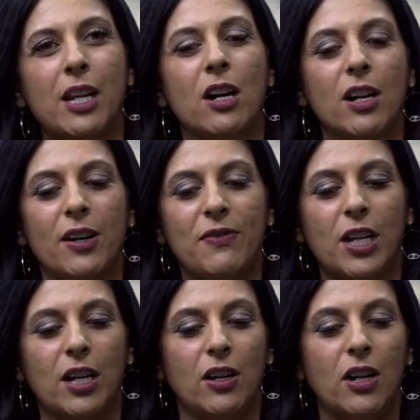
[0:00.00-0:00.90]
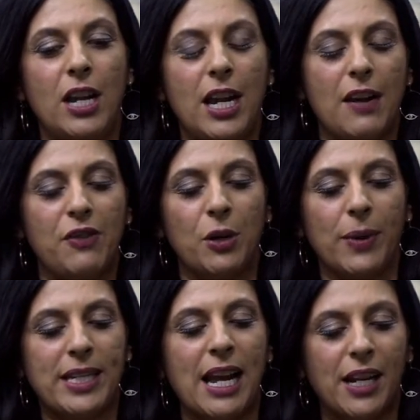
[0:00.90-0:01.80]
are. If they're
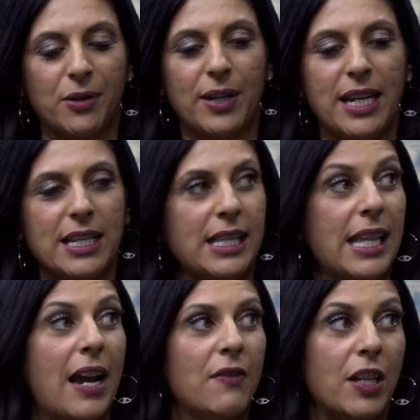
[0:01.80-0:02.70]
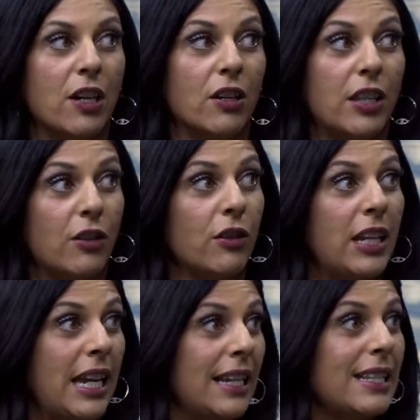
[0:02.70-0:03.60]
retirees and they have their
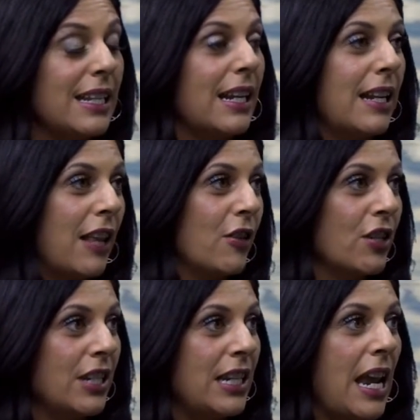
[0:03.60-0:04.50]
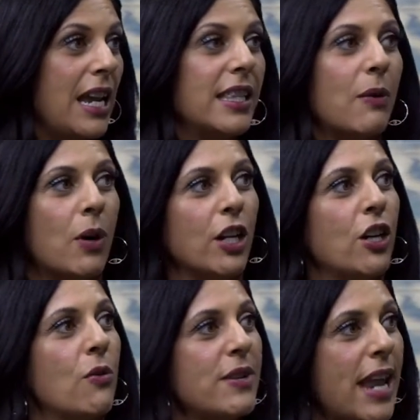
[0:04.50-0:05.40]
kids in another state, they want to
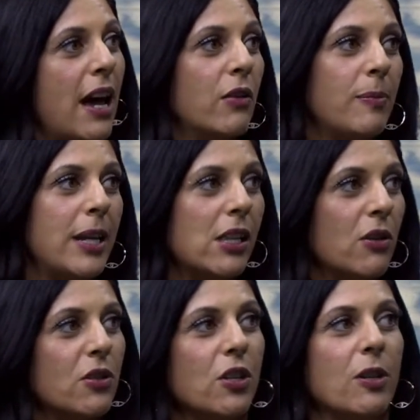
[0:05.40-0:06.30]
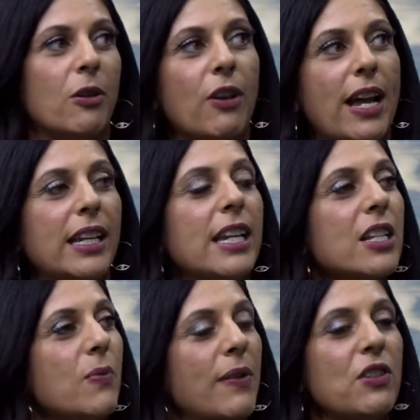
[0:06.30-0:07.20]
go now to be closer to
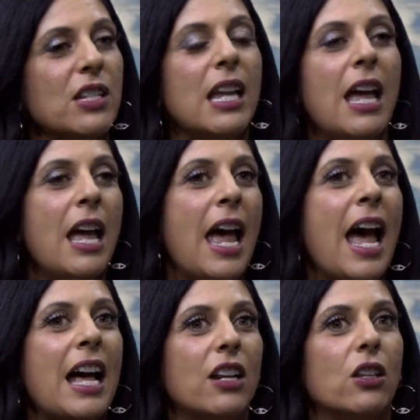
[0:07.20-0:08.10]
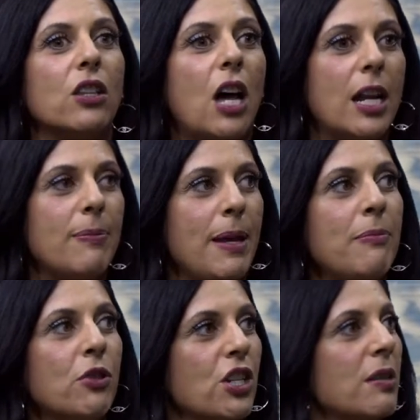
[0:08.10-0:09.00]
grandkids. We've just had a lot of
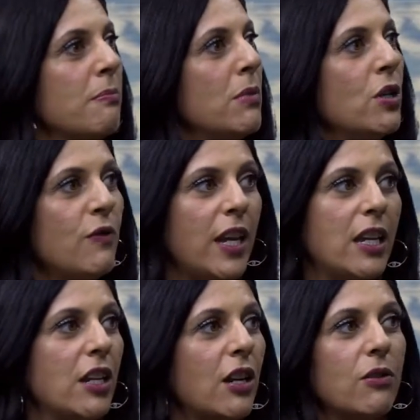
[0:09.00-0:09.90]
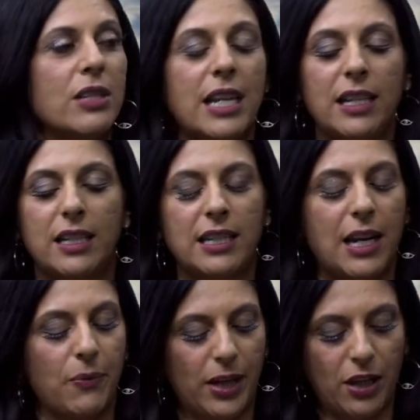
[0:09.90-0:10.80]
people just moving. State to
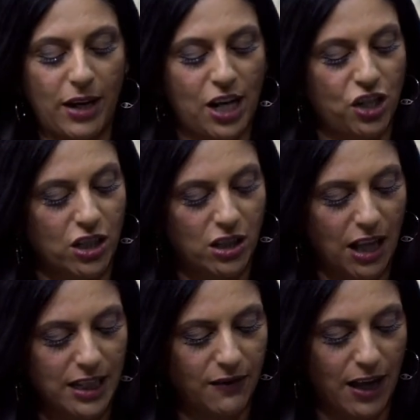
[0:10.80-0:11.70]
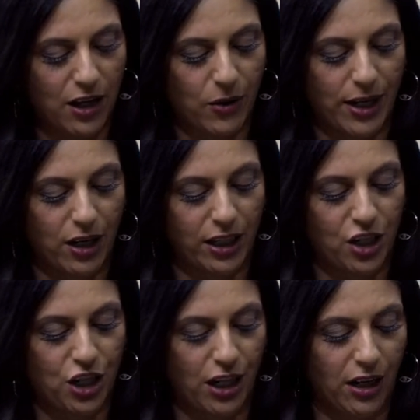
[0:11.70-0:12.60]
state relocations. Lots of that going on
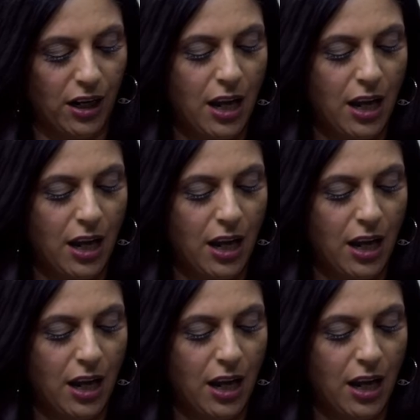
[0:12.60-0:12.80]
this year.